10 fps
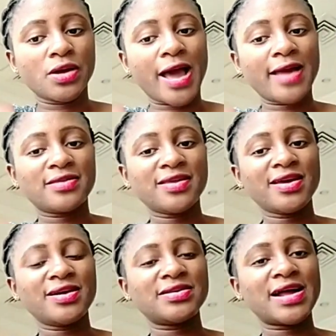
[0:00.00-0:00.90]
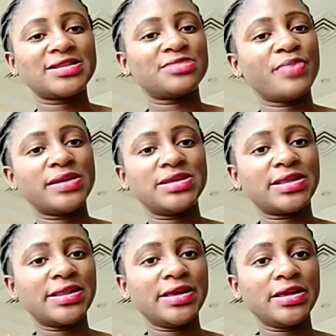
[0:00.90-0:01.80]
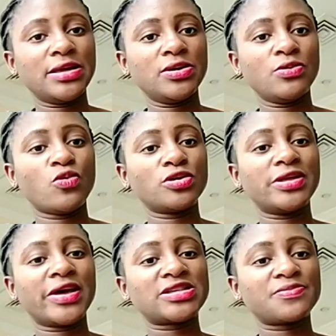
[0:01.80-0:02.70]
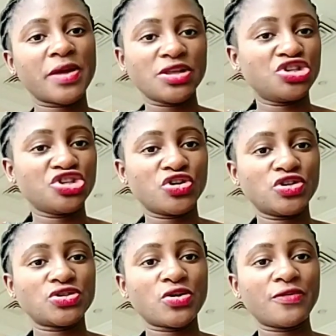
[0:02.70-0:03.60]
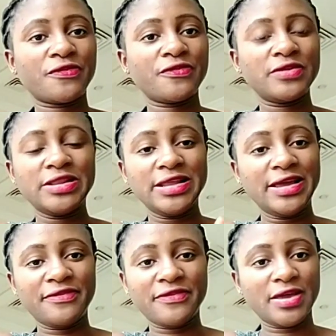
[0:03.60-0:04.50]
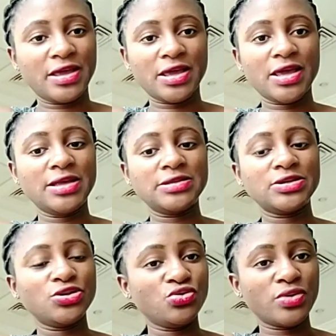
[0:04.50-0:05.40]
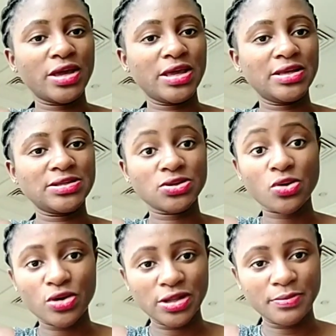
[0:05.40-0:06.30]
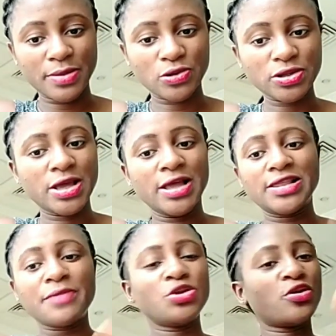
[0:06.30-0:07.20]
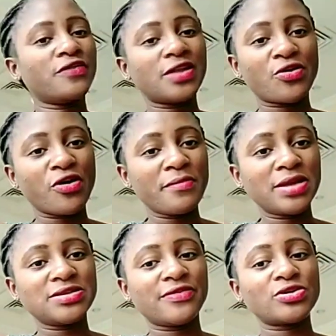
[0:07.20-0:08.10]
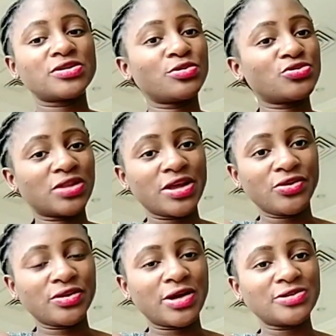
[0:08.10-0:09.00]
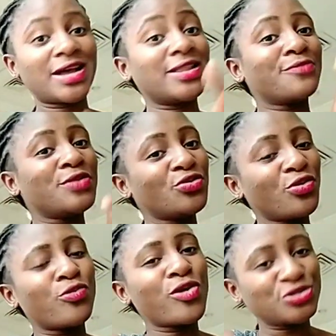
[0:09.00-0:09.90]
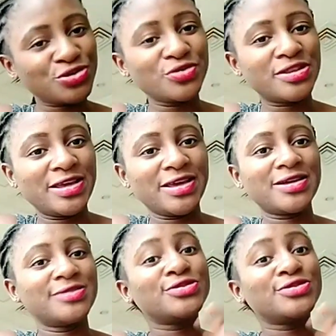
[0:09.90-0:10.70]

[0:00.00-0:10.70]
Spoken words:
I think that's basically what the expenditures of living in the UAE is all about. Let me know in the comments if I was able to clear your doubts, and let me know, what do you think?